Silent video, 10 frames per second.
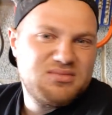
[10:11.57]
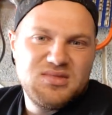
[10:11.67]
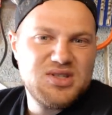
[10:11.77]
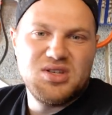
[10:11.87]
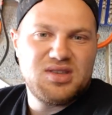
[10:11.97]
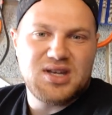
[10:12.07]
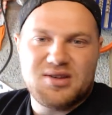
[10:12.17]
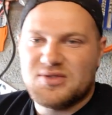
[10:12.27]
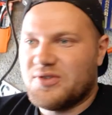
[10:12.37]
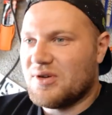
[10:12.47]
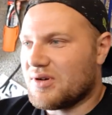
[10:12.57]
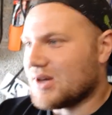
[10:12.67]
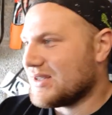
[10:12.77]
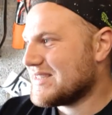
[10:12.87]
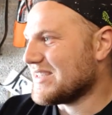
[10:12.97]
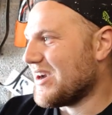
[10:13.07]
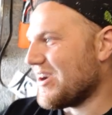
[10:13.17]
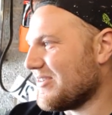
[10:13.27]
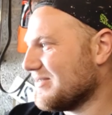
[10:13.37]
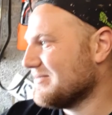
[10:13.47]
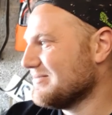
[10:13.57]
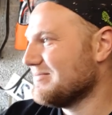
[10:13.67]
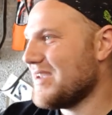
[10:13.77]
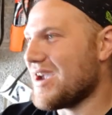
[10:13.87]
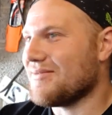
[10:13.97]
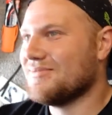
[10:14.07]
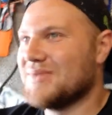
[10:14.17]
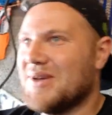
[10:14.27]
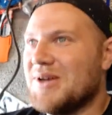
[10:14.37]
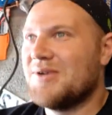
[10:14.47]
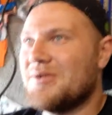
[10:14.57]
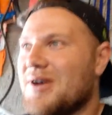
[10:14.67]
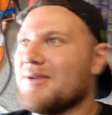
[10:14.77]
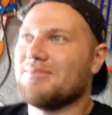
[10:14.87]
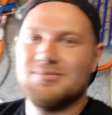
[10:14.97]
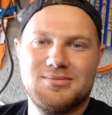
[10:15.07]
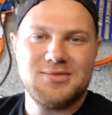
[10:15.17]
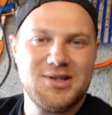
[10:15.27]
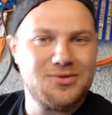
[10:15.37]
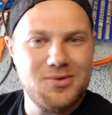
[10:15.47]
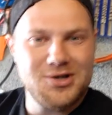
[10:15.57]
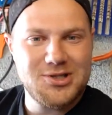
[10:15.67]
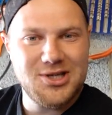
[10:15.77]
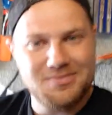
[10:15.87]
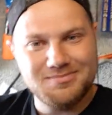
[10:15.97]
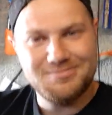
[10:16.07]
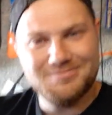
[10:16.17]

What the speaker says: There's nothing else for it, so yeah. Right, thanks for watching.